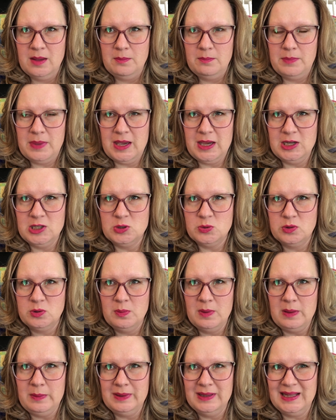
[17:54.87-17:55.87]
beige with
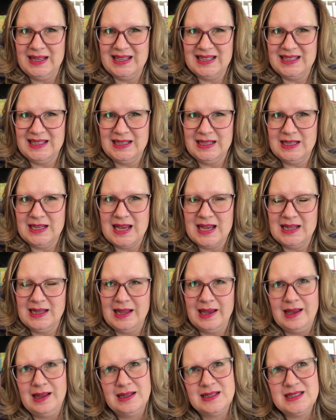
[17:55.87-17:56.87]
maybe like it had
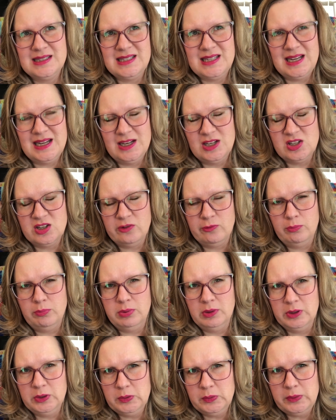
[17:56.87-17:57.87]
like a tint of
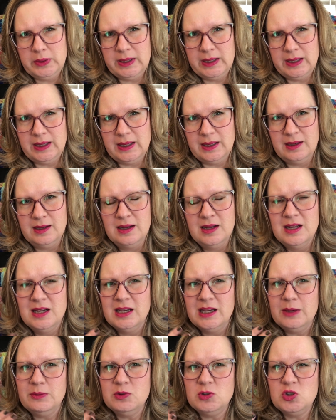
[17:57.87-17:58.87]
blue in it.
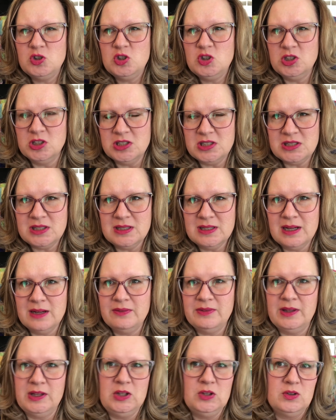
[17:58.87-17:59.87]
It was just
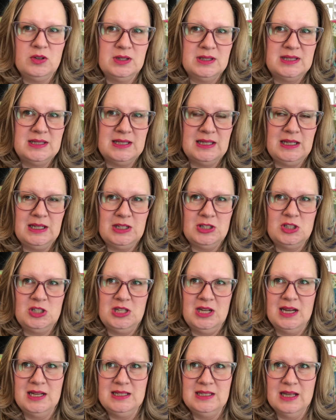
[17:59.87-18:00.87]
enough that you could see
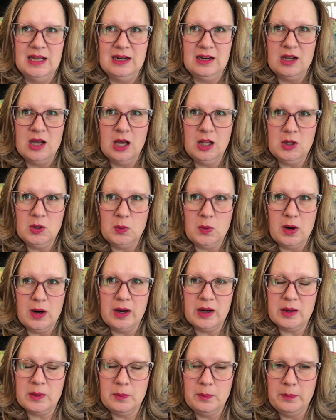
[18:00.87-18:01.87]
she had done color
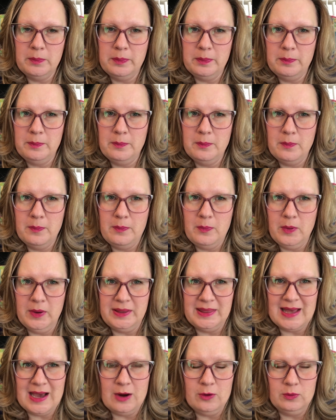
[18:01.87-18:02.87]
work
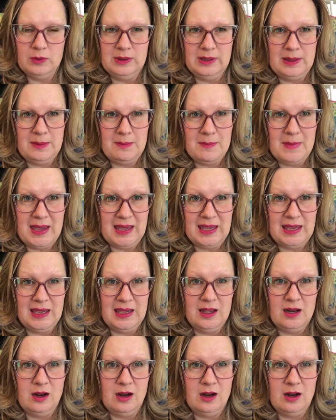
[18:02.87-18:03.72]
without really making it